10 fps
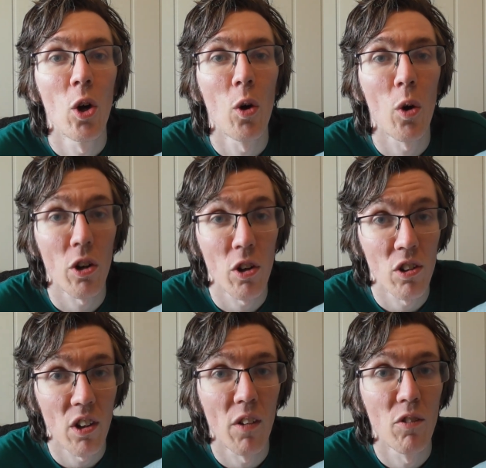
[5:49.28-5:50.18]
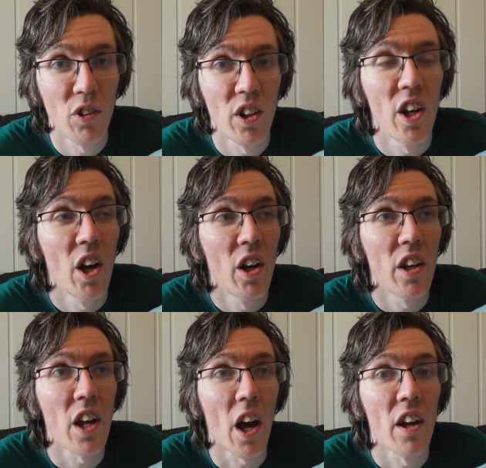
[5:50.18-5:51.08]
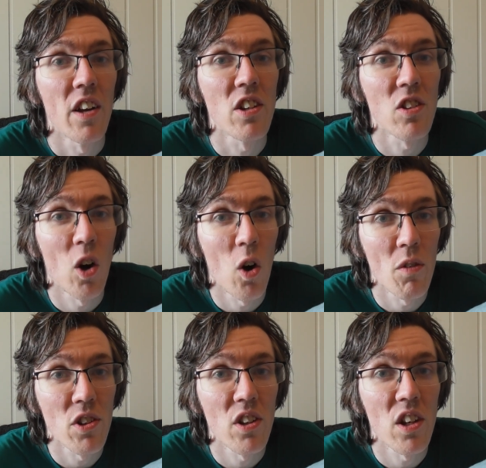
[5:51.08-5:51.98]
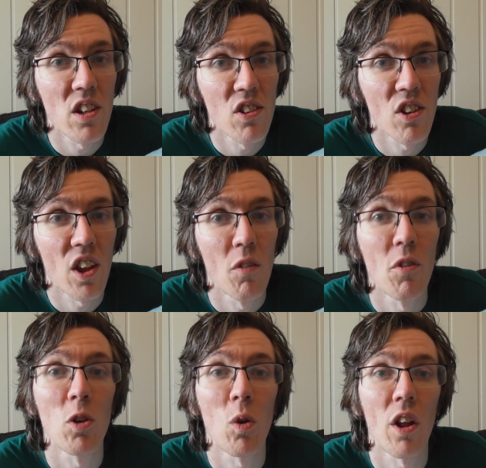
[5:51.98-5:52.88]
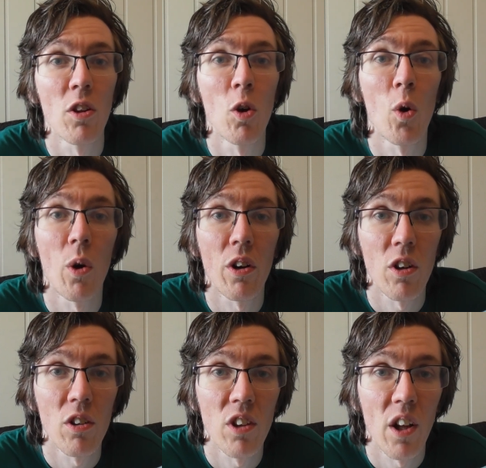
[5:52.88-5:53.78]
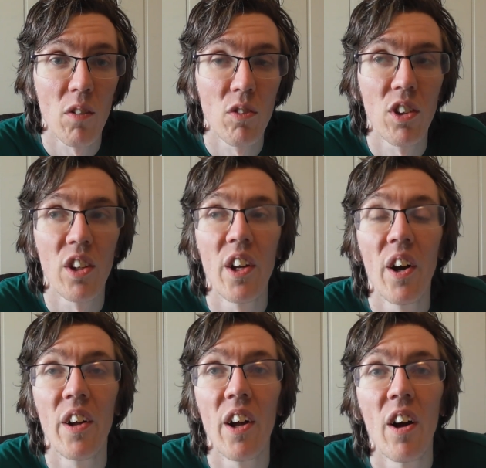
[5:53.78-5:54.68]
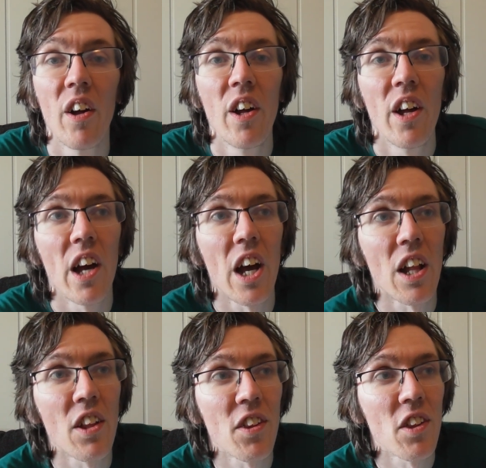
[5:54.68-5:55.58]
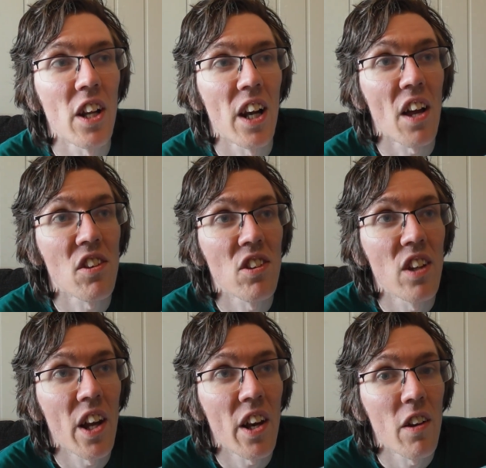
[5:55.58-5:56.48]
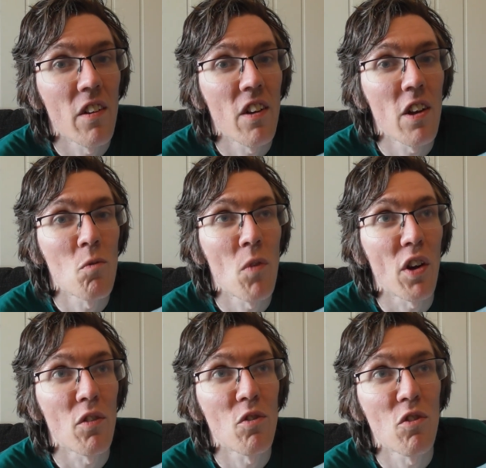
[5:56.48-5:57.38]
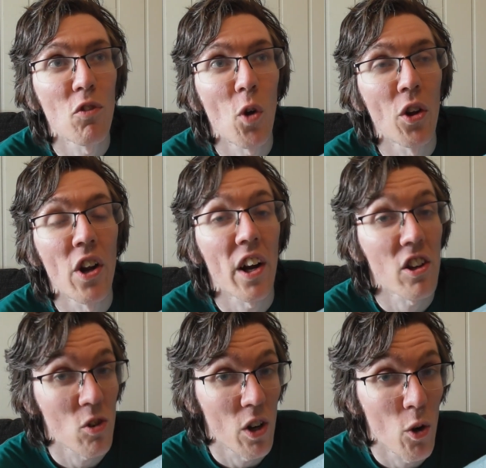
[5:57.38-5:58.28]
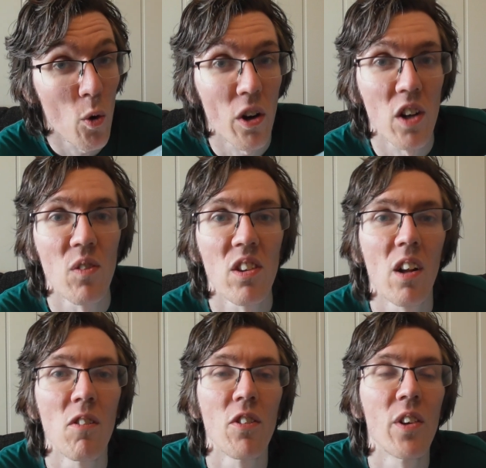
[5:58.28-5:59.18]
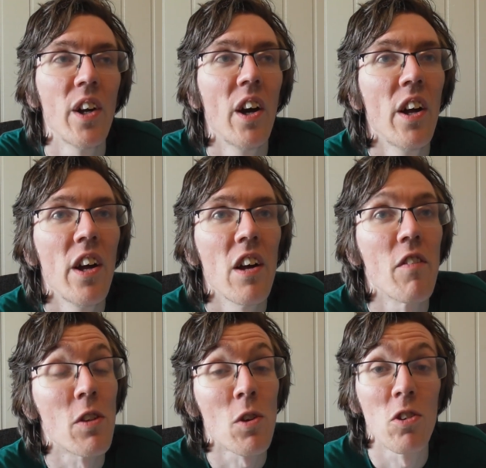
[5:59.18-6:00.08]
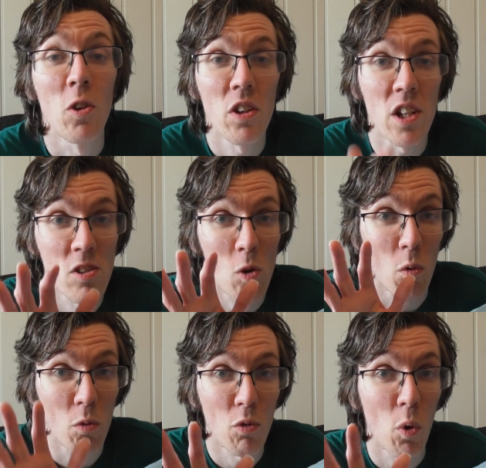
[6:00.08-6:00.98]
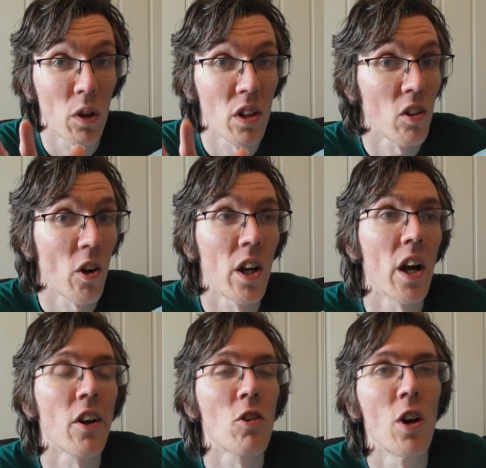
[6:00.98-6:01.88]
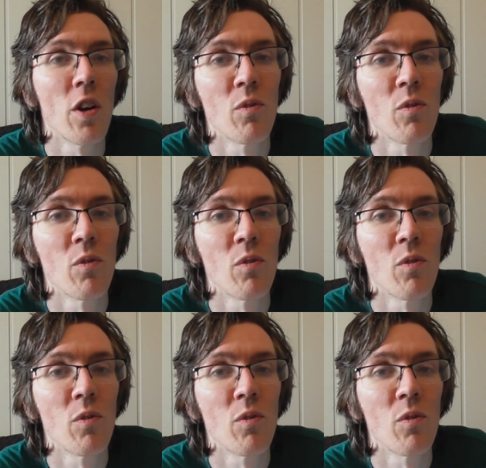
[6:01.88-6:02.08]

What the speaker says: hurt yourself. Yeah, there's always the risk that you can hurt yourself. And last year, my father actually hurt himself. This was not his own fault entirely, actually,